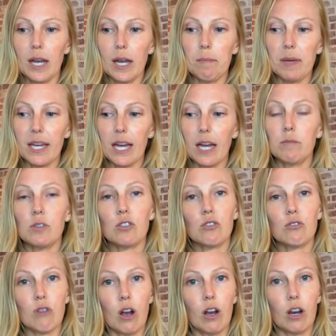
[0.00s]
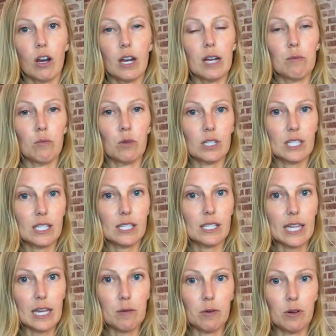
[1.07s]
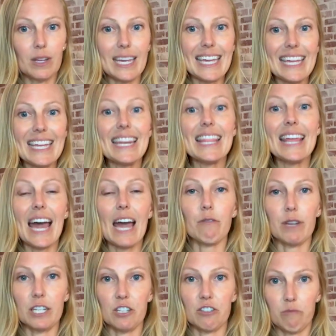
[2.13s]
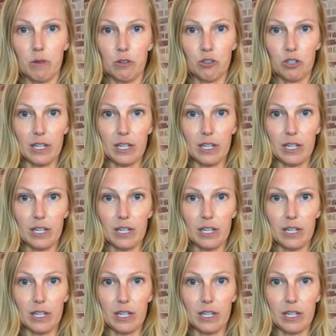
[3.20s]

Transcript: become stronger and more stable in that range of motion,